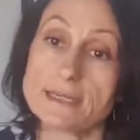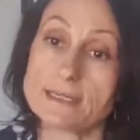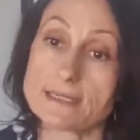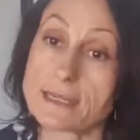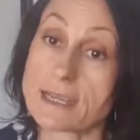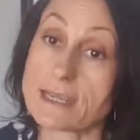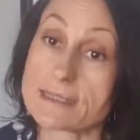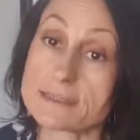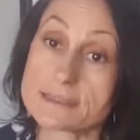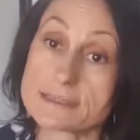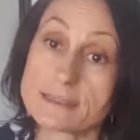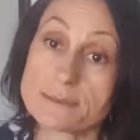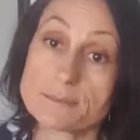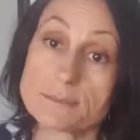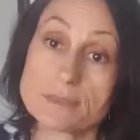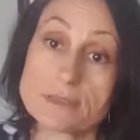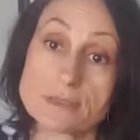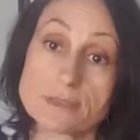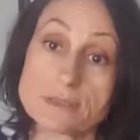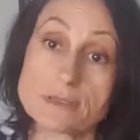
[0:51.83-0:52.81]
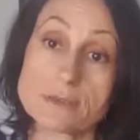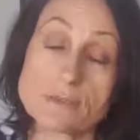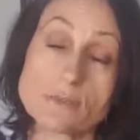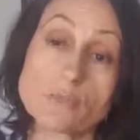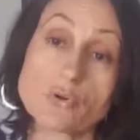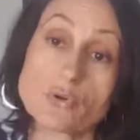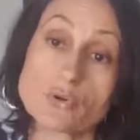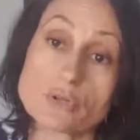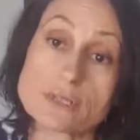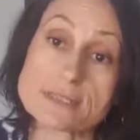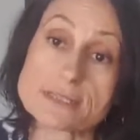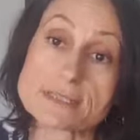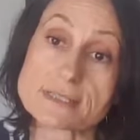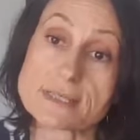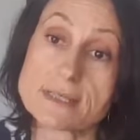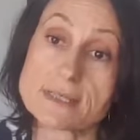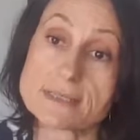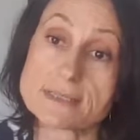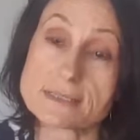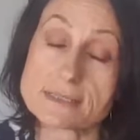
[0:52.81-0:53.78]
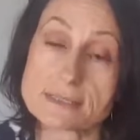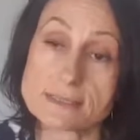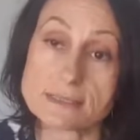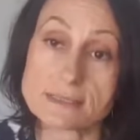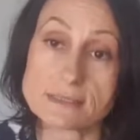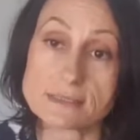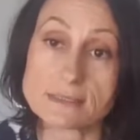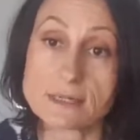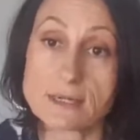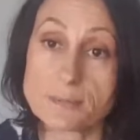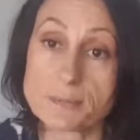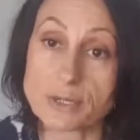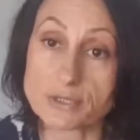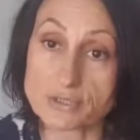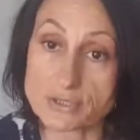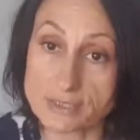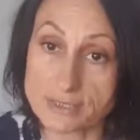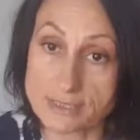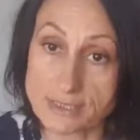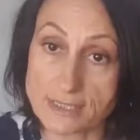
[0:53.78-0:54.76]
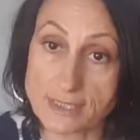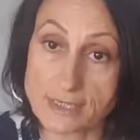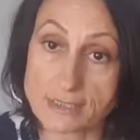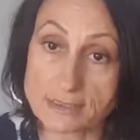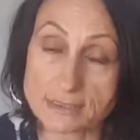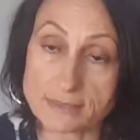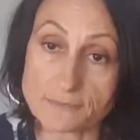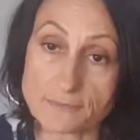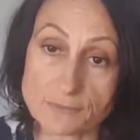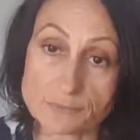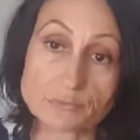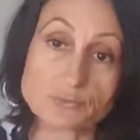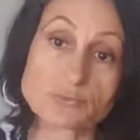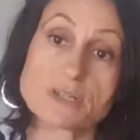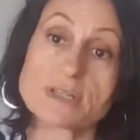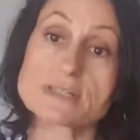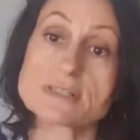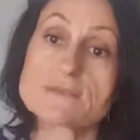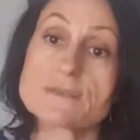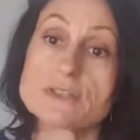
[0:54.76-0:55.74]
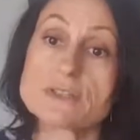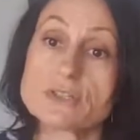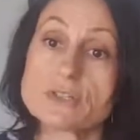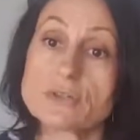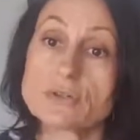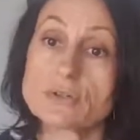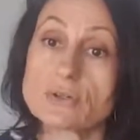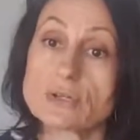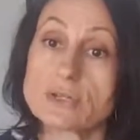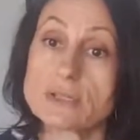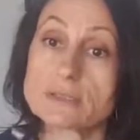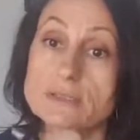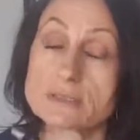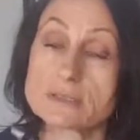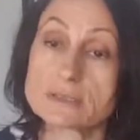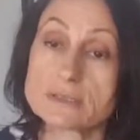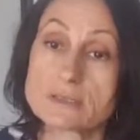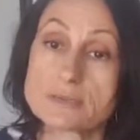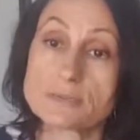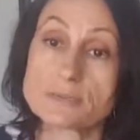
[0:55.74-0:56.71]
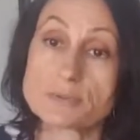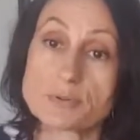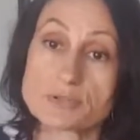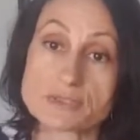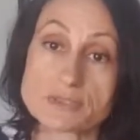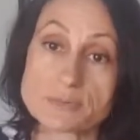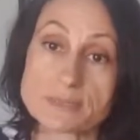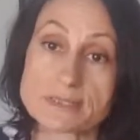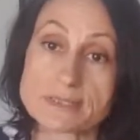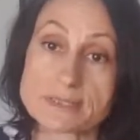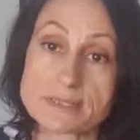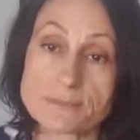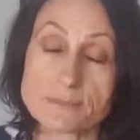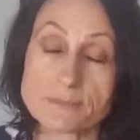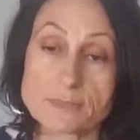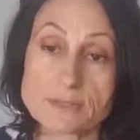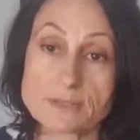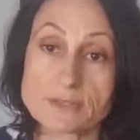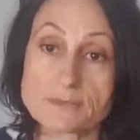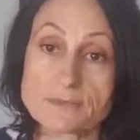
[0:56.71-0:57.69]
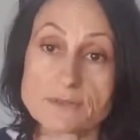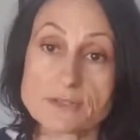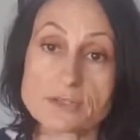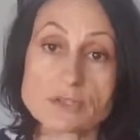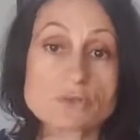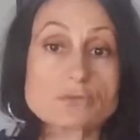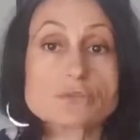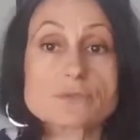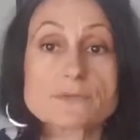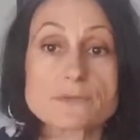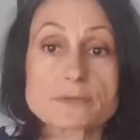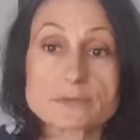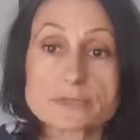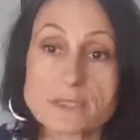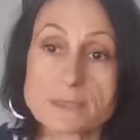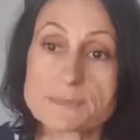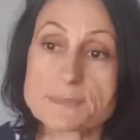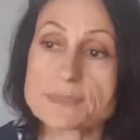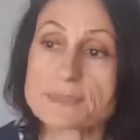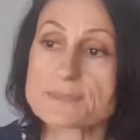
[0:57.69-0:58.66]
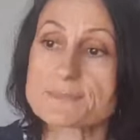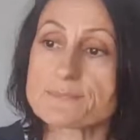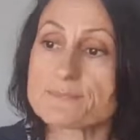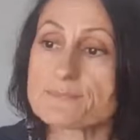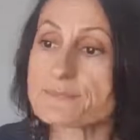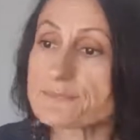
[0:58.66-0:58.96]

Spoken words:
gain some more insights about anxiety from today's video and possibly some very useful tips.